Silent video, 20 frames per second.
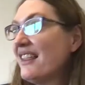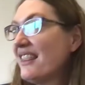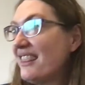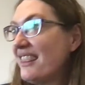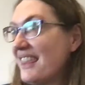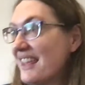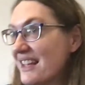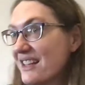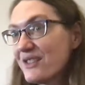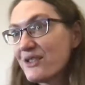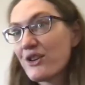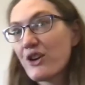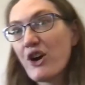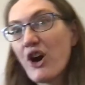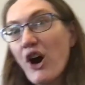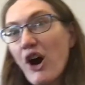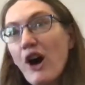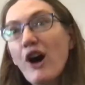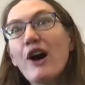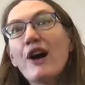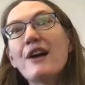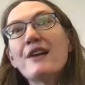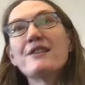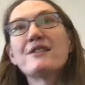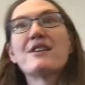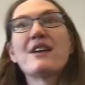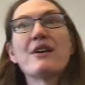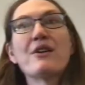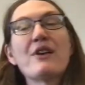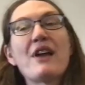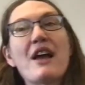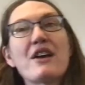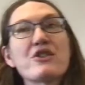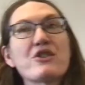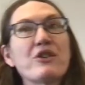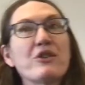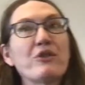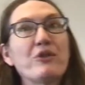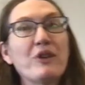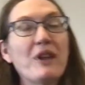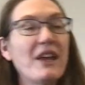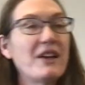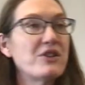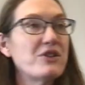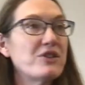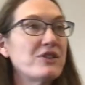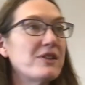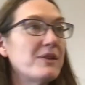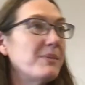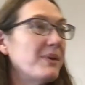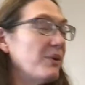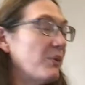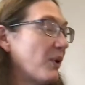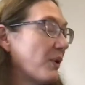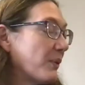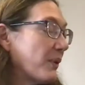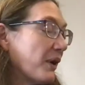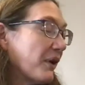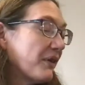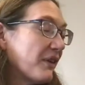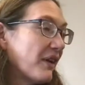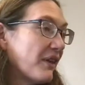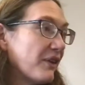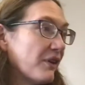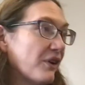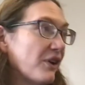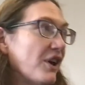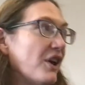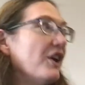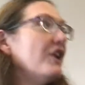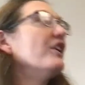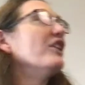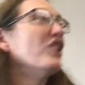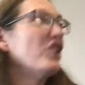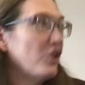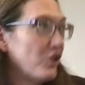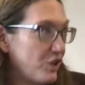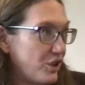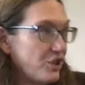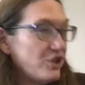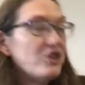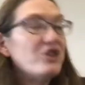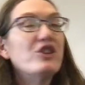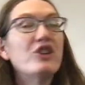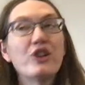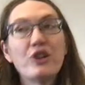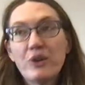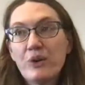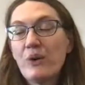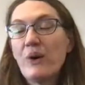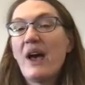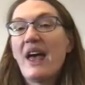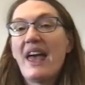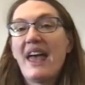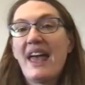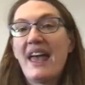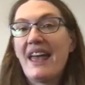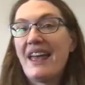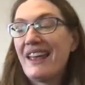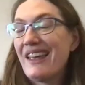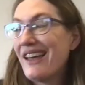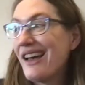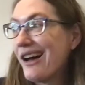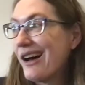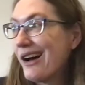this caused international relations to be one way or the other. You could do a